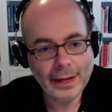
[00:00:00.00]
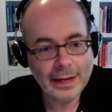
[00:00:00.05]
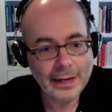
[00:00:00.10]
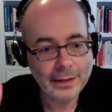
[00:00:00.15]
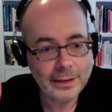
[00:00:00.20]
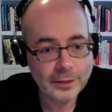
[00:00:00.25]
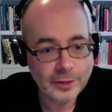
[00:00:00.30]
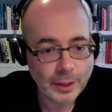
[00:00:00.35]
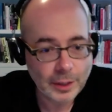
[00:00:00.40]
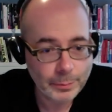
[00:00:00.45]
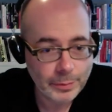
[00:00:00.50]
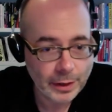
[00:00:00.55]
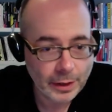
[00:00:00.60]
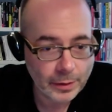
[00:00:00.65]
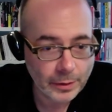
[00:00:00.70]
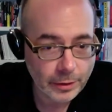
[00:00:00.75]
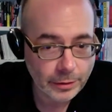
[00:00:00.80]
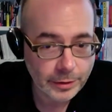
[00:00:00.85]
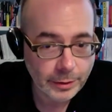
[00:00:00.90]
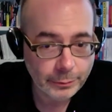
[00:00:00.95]
he did something a
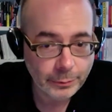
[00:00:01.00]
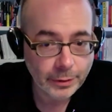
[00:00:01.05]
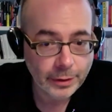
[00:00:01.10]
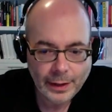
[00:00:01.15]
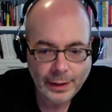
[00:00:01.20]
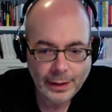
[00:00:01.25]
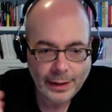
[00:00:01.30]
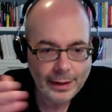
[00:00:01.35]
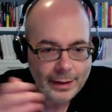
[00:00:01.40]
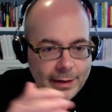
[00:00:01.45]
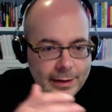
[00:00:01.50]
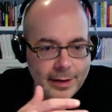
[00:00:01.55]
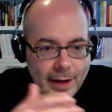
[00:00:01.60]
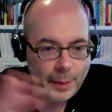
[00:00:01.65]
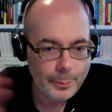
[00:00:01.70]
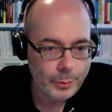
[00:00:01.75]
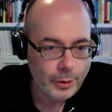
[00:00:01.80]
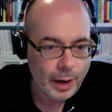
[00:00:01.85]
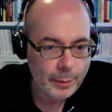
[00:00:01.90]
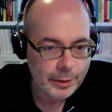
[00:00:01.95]
little different. He did
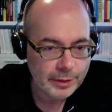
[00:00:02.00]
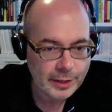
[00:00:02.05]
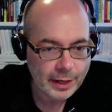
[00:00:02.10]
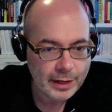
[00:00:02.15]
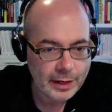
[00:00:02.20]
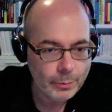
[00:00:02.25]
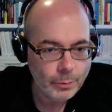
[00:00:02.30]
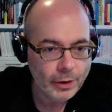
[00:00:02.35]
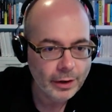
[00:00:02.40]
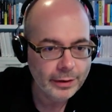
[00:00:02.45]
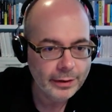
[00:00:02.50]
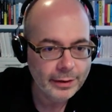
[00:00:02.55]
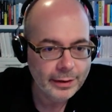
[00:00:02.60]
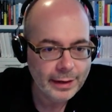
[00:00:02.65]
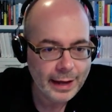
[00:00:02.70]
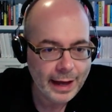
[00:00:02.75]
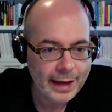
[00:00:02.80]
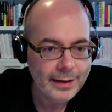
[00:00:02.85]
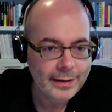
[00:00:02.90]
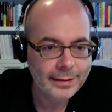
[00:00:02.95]
not promise anyone
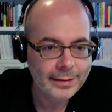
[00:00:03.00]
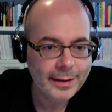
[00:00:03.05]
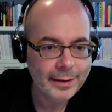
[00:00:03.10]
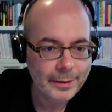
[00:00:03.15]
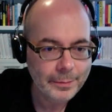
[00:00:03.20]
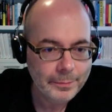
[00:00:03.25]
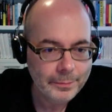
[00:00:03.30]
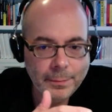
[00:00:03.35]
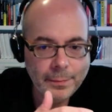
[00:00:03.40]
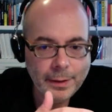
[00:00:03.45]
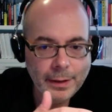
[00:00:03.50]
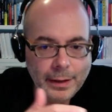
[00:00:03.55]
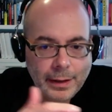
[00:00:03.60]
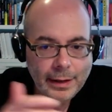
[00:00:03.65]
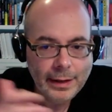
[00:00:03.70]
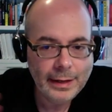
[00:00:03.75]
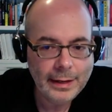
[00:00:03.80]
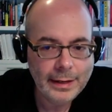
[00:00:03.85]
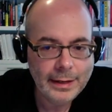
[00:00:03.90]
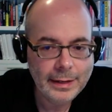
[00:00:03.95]
anything.
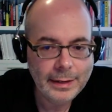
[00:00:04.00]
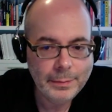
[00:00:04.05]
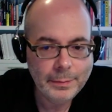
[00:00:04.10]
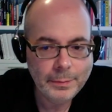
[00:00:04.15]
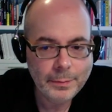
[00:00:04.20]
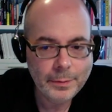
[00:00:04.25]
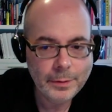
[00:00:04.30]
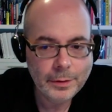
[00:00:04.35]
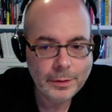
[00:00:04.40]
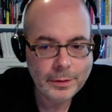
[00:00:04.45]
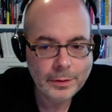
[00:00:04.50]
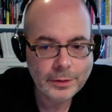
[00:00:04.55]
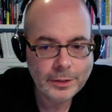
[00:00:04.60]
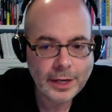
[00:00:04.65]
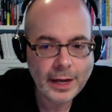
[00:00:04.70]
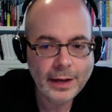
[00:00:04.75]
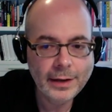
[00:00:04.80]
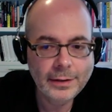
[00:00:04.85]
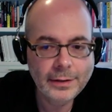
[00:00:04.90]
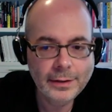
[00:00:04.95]
He
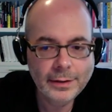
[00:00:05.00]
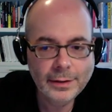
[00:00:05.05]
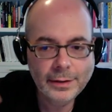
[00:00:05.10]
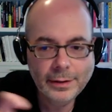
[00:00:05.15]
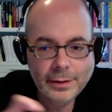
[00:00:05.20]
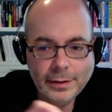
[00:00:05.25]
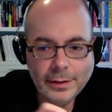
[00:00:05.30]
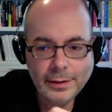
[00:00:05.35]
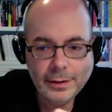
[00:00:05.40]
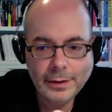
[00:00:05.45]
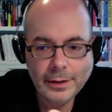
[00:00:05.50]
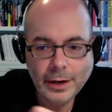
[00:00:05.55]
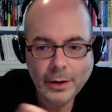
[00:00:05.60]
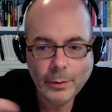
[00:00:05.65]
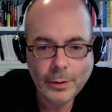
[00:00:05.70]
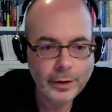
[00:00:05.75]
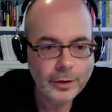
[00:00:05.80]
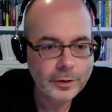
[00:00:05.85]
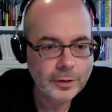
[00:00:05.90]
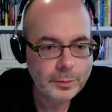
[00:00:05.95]
said, you know,
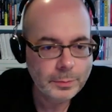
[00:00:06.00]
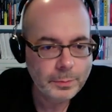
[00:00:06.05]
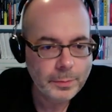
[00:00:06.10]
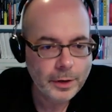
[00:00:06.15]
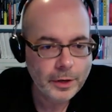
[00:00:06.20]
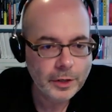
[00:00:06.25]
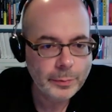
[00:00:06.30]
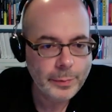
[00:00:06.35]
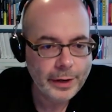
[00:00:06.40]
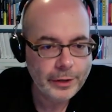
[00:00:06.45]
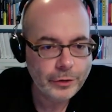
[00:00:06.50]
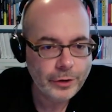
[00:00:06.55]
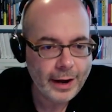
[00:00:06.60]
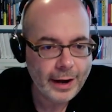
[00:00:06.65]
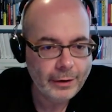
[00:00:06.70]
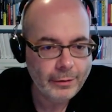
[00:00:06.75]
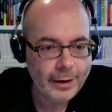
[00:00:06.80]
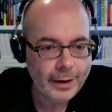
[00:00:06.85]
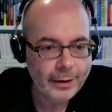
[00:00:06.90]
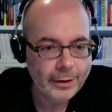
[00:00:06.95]
here's, here's my
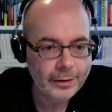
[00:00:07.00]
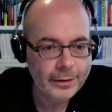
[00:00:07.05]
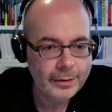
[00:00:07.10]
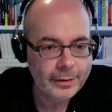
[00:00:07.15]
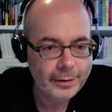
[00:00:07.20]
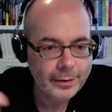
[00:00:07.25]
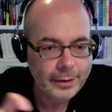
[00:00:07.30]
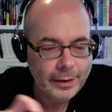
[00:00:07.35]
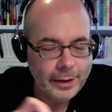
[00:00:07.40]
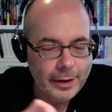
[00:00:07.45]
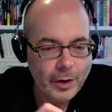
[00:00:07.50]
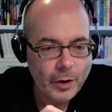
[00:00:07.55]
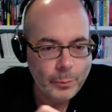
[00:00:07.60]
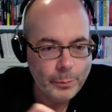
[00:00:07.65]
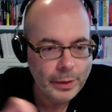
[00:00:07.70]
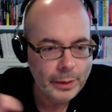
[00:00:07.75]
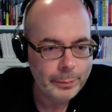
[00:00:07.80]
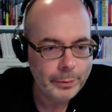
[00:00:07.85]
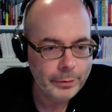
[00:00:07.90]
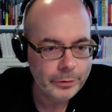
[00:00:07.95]
track record, you know,
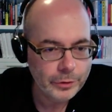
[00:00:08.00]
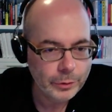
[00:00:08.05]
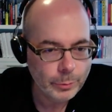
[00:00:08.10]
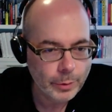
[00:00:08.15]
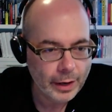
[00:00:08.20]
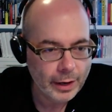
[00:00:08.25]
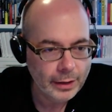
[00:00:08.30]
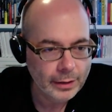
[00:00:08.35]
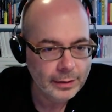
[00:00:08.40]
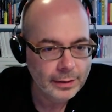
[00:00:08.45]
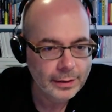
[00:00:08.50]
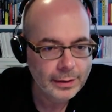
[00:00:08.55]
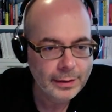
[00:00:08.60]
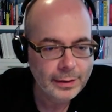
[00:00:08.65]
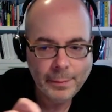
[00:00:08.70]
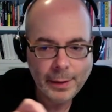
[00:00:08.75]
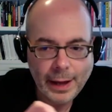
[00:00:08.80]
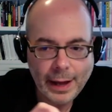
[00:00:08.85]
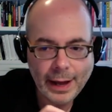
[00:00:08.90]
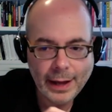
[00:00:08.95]
people do well.
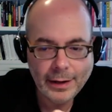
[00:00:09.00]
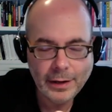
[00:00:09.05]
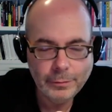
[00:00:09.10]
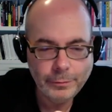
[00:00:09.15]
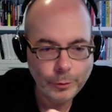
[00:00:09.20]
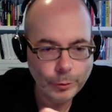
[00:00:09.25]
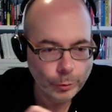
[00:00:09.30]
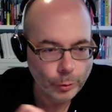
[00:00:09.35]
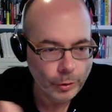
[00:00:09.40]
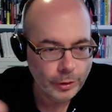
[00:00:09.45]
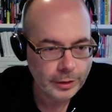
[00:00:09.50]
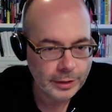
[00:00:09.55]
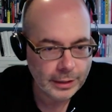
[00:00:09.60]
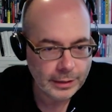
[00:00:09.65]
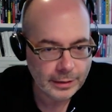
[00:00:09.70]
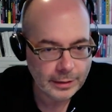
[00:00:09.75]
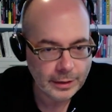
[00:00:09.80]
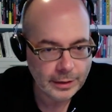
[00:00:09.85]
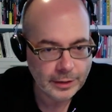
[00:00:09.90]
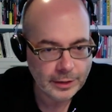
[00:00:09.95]
And if you looked
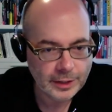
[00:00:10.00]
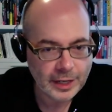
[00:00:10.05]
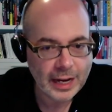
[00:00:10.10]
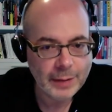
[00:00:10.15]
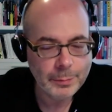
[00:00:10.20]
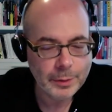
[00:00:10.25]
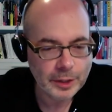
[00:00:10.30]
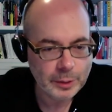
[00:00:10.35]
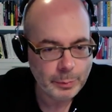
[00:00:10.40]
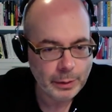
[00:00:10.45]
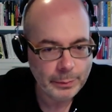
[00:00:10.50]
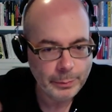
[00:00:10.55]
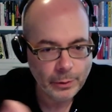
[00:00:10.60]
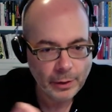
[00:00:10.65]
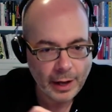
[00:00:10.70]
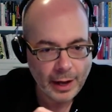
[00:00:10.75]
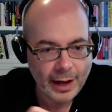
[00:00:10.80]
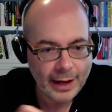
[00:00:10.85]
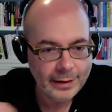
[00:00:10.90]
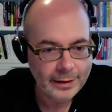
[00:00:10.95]
at the statements people
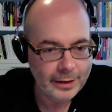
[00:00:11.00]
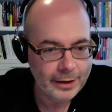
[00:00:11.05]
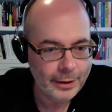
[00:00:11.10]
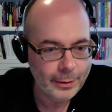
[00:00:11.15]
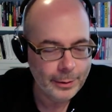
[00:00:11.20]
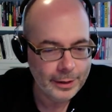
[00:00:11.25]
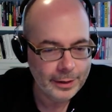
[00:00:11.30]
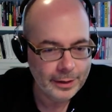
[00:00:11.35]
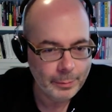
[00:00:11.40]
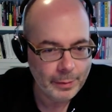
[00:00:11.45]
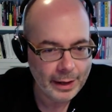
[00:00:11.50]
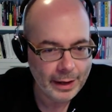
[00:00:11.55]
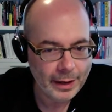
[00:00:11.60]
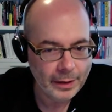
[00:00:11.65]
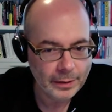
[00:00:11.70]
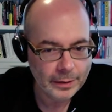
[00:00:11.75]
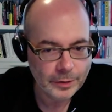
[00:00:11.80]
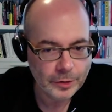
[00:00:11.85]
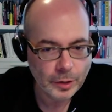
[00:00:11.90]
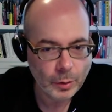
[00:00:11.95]
got, you know, in the mail
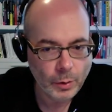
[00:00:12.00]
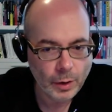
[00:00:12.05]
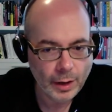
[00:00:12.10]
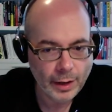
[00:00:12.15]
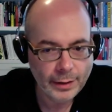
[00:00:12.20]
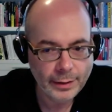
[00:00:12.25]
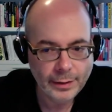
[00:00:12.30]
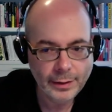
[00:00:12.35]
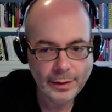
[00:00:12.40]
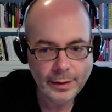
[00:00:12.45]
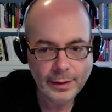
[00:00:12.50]
and so on,